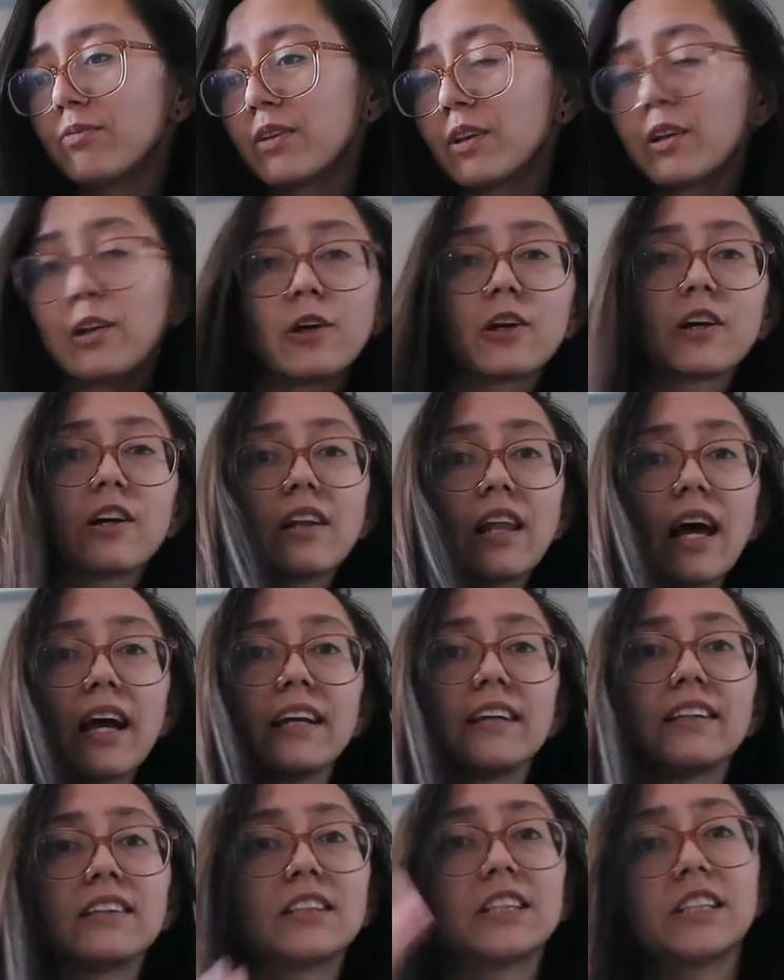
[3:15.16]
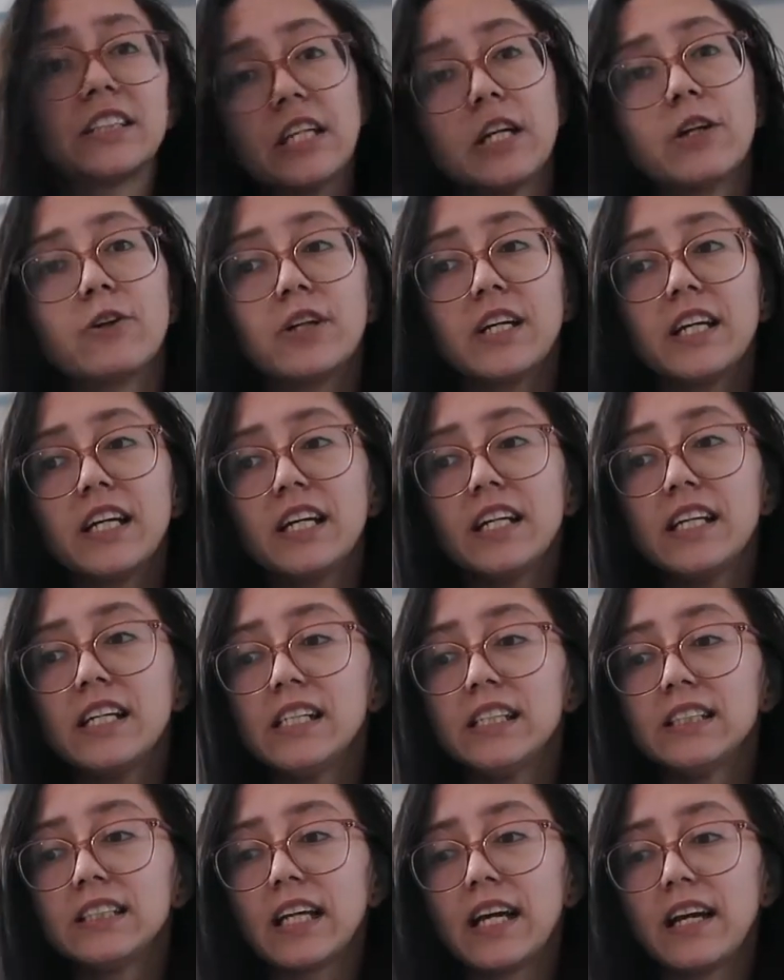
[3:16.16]
look like
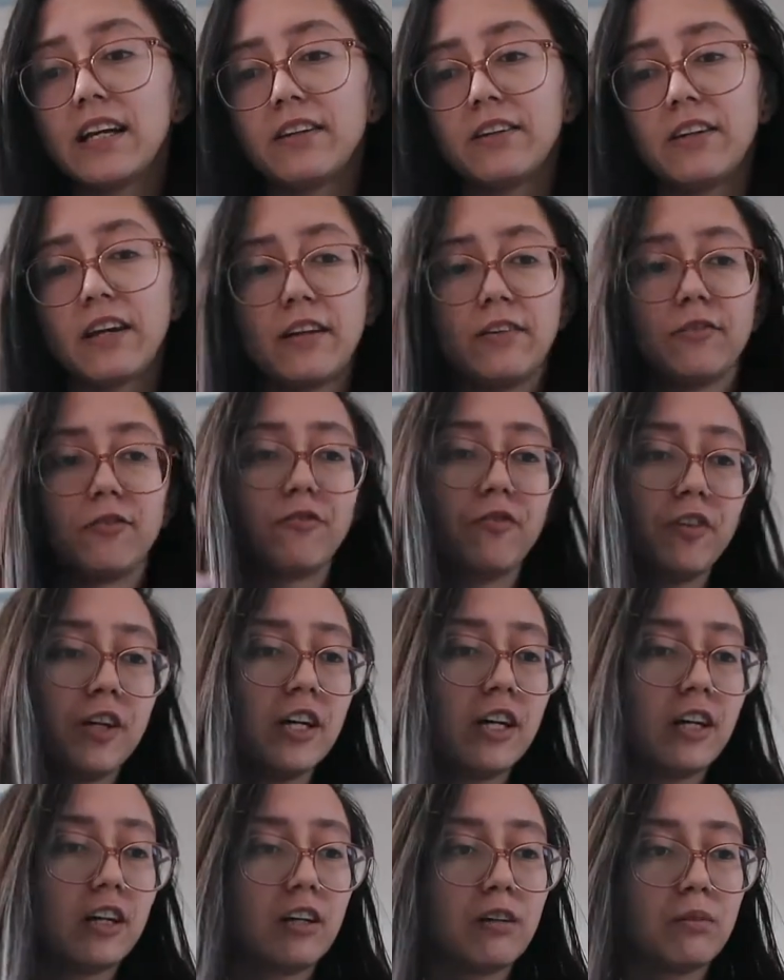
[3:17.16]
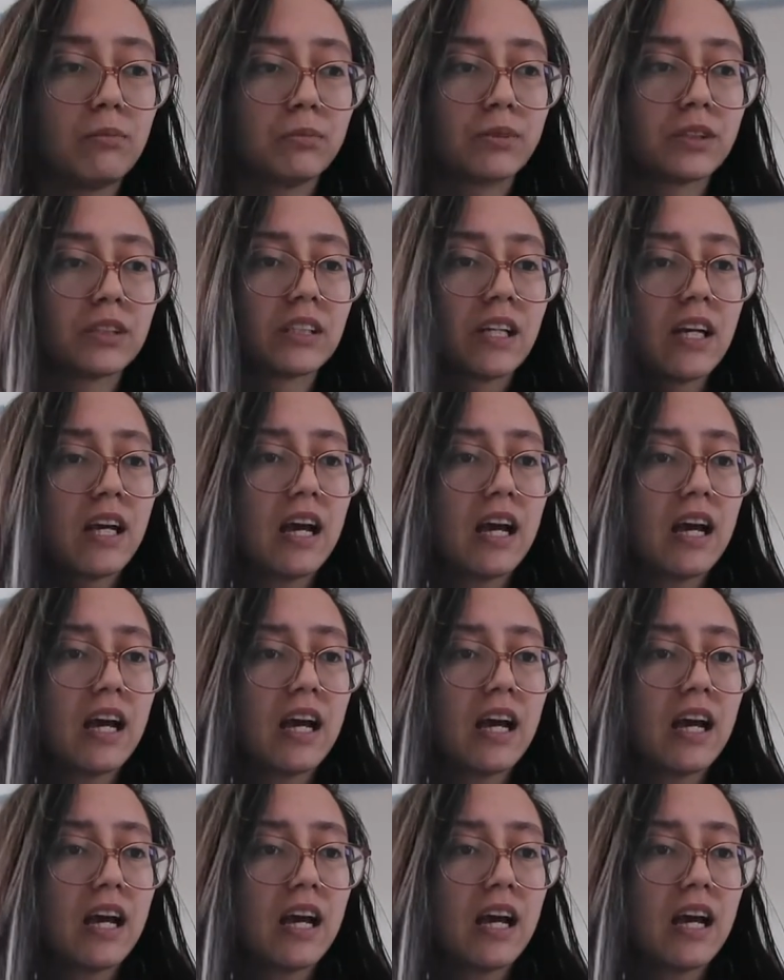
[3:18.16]
series and films.